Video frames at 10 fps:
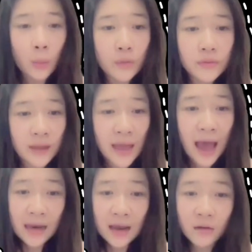when they
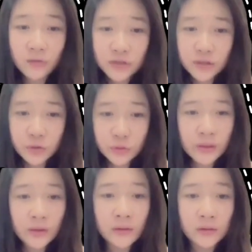had
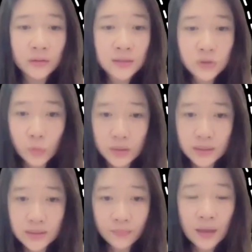understood the discourse.